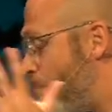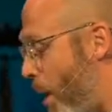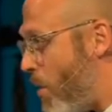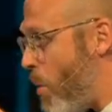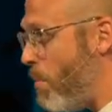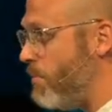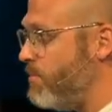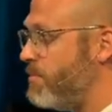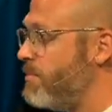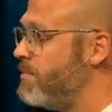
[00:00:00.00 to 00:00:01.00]
Boom.
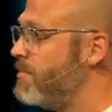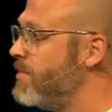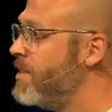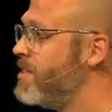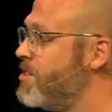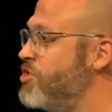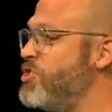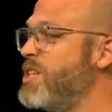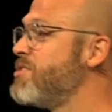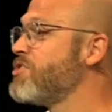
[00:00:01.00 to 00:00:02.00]

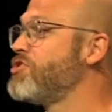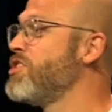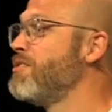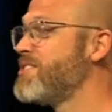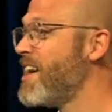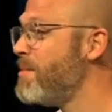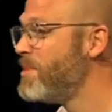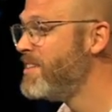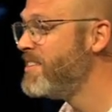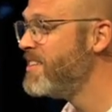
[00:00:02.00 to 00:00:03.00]
Jesus shows
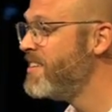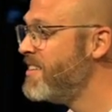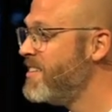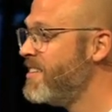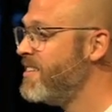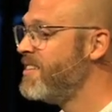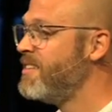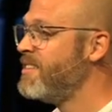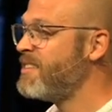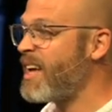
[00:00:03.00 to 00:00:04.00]
up.
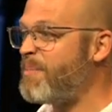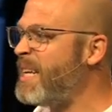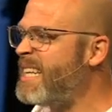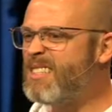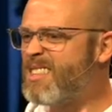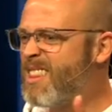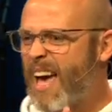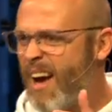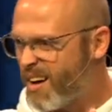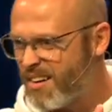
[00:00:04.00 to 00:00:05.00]
I mean, he's
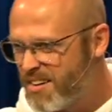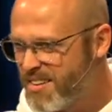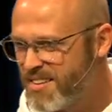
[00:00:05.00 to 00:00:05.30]
there.